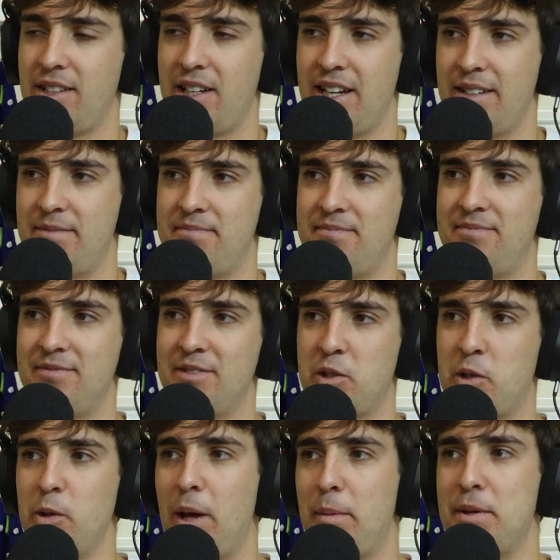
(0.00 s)
Yeah.
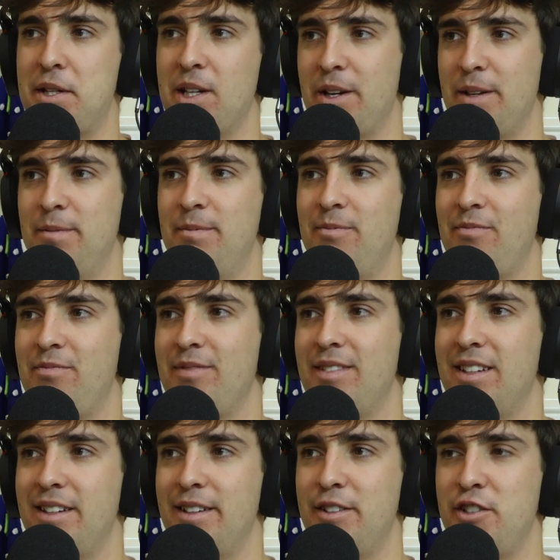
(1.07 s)
Good episode.
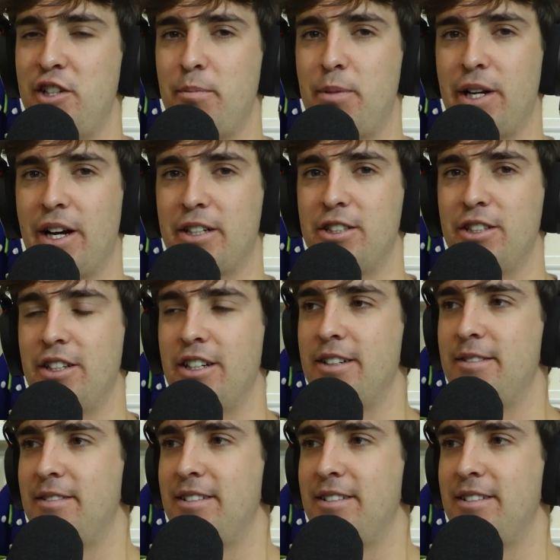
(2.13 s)
Shit production though.